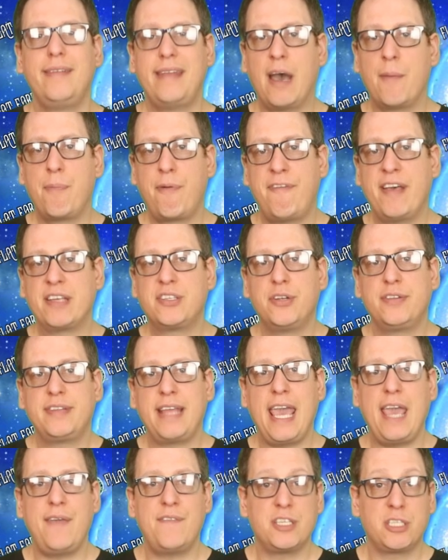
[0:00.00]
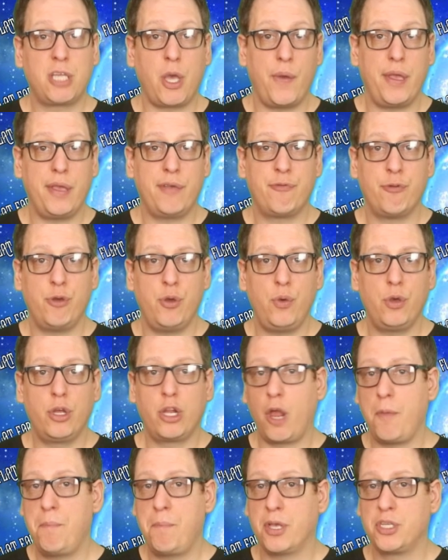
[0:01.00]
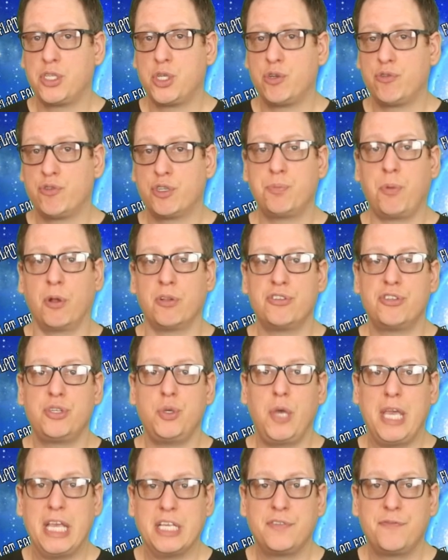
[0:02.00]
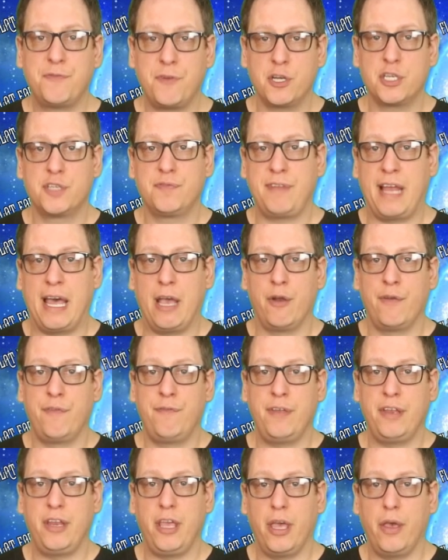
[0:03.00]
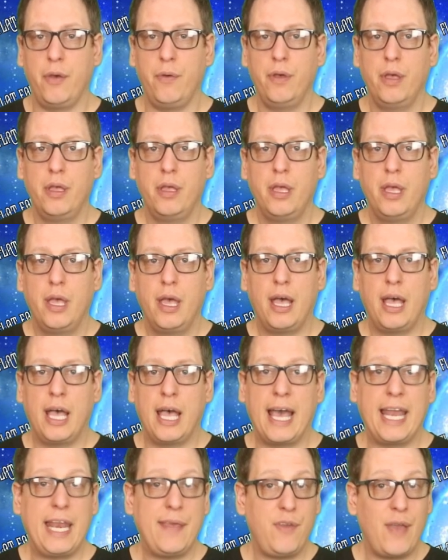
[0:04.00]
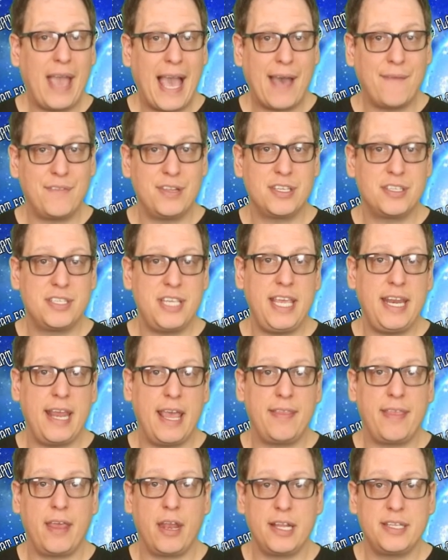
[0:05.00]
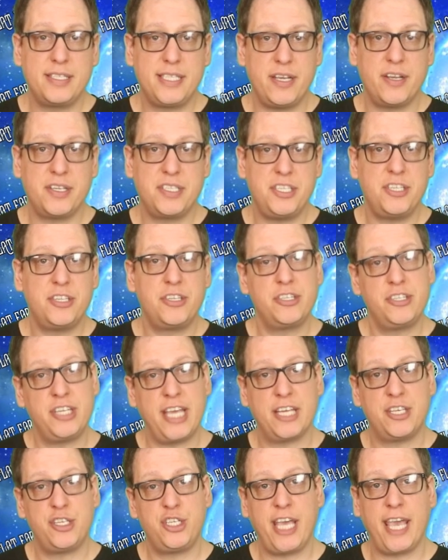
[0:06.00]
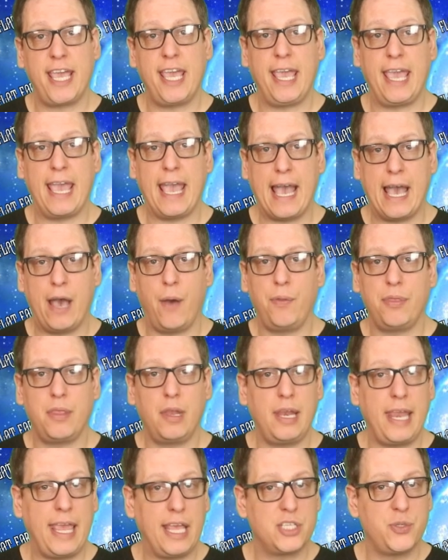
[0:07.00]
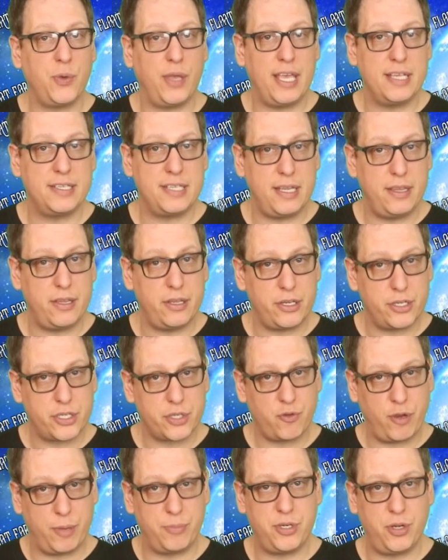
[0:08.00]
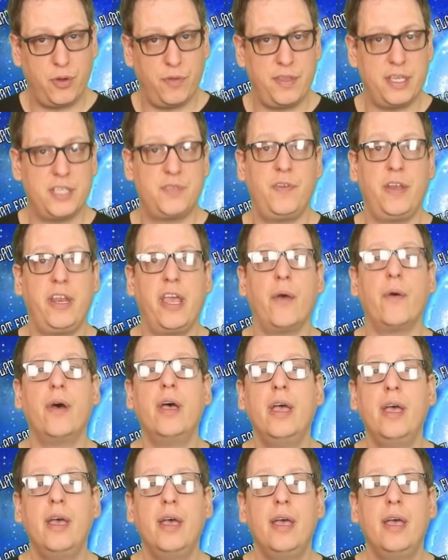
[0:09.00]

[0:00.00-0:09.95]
Now, Professor Dave is going through Globebuster's response to his first Flat Earth video, uh, and if you haven't seen it, then I'd seriously suggest checking it out. The link to it is in the description of this video.